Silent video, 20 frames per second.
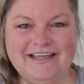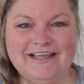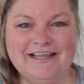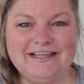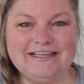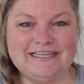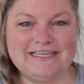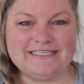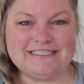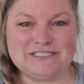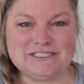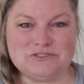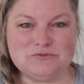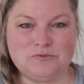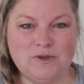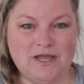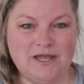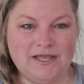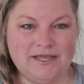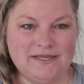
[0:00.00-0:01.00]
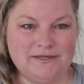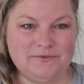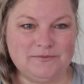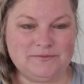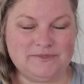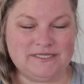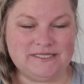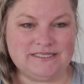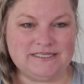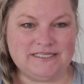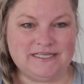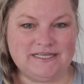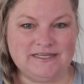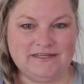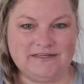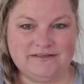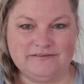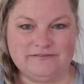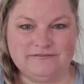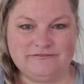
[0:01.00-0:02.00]
This is why we
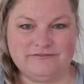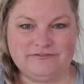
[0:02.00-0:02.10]
love